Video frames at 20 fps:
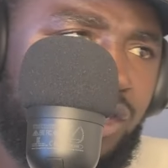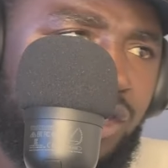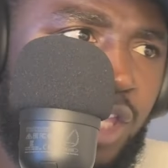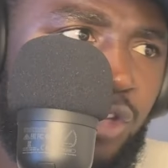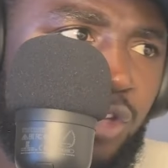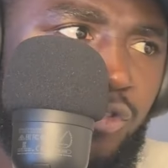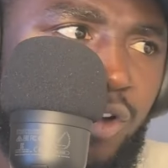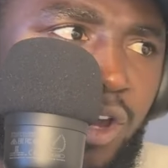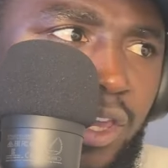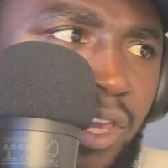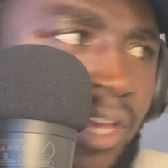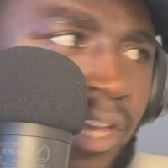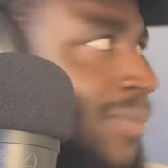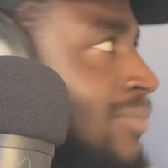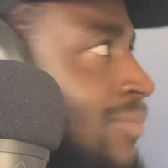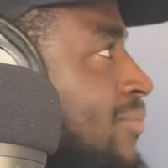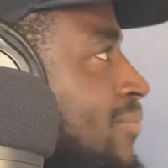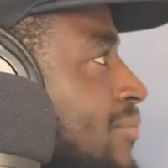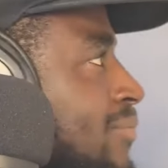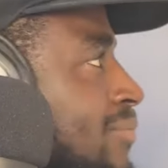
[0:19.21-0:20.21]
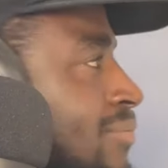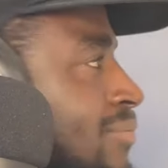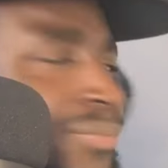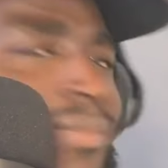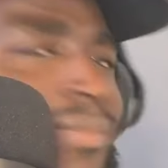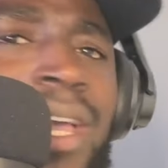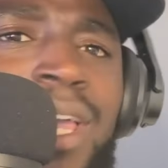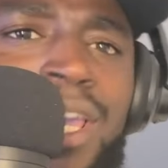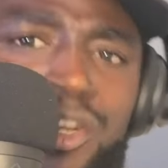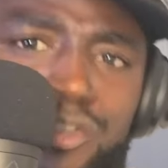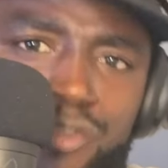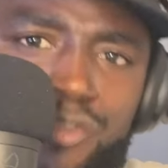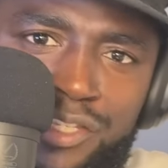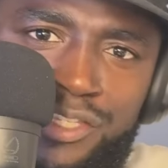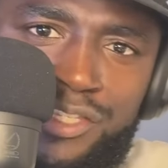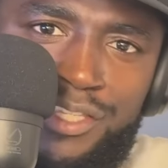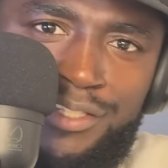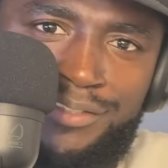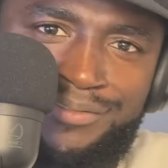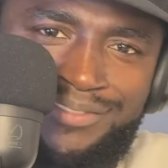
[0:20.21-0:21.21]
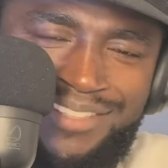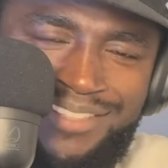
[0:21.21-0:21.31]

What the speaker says: states right here. Interesting.